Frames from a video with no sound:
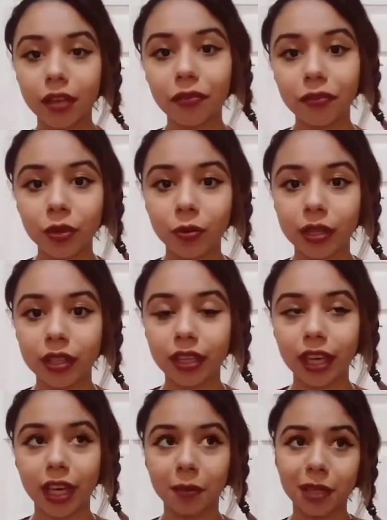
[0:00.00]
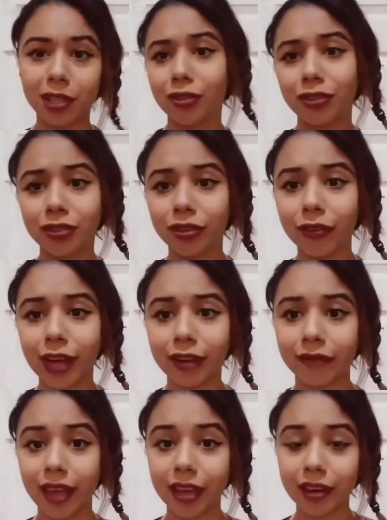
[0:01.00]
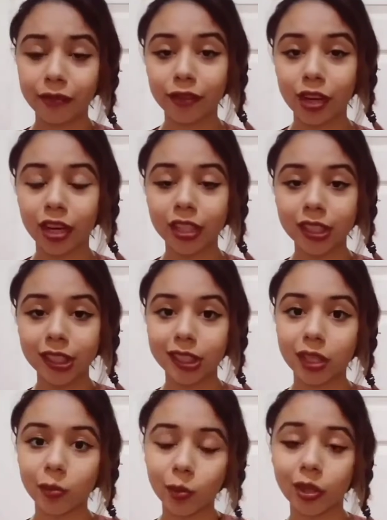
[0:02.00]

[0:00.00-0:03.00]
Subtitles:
If you win the game, then you survive, and if not,